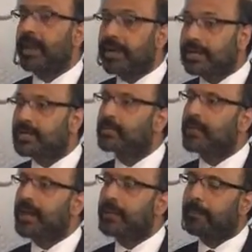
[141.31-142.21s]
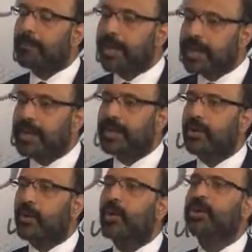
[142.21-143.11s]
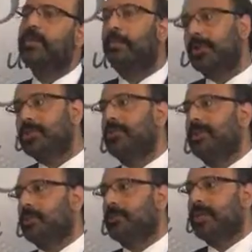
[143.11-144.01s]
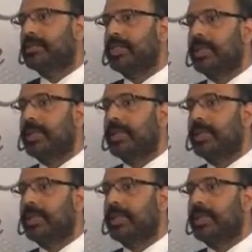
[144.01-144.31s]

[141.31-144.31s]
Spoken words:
it is by building on the positive aspects.